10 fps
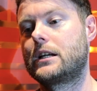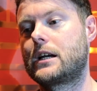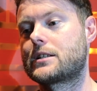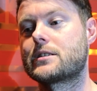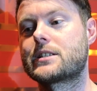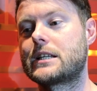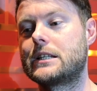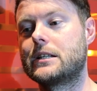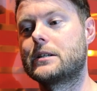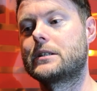as I
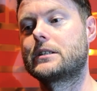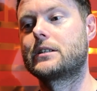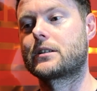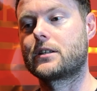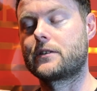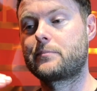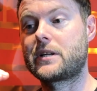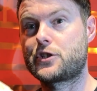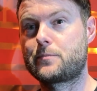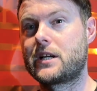said, the kind of
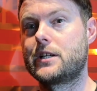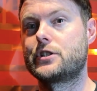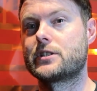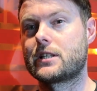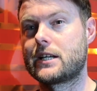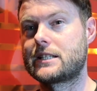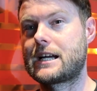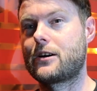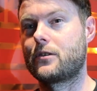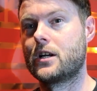pitch page is laid
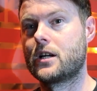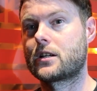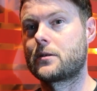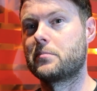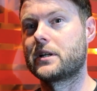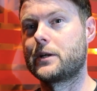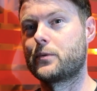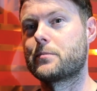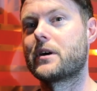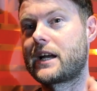out, complete
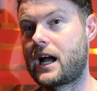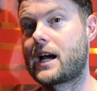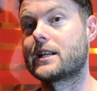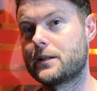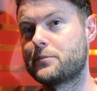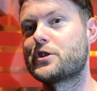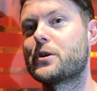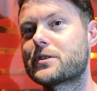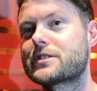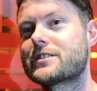with my ad-lib
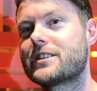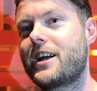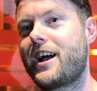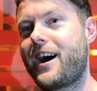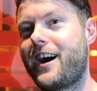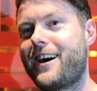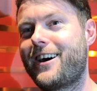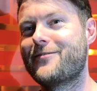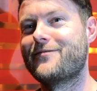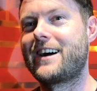jokes.
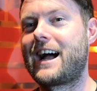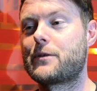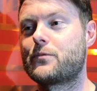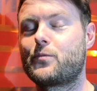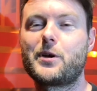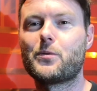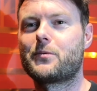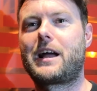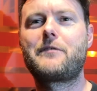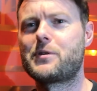And
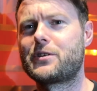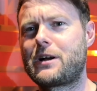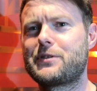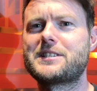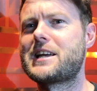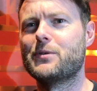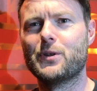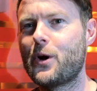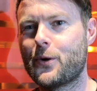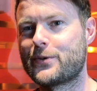everyone around the table
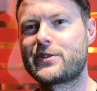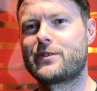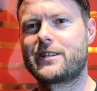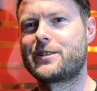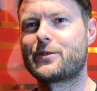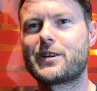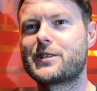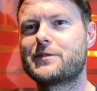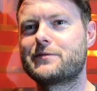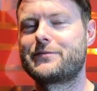knows
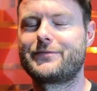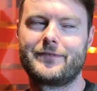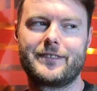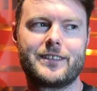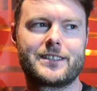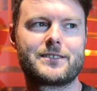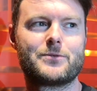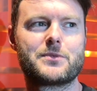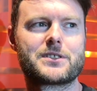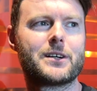it's
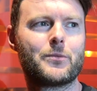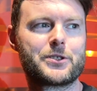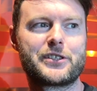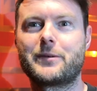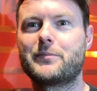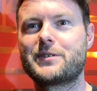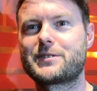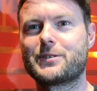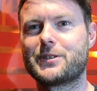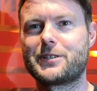almost like watching a
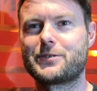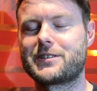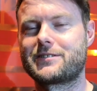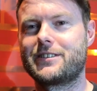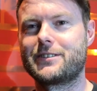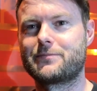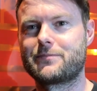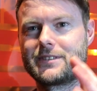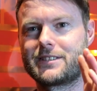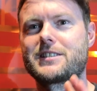musical that you're just,
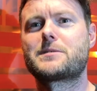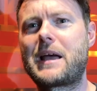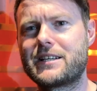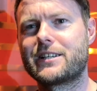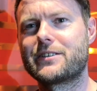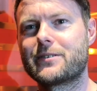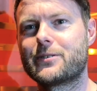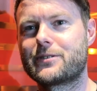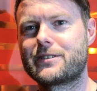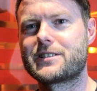suspending
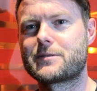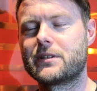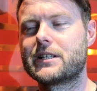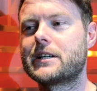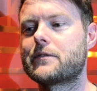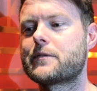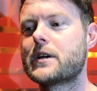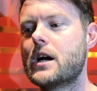your disbelief.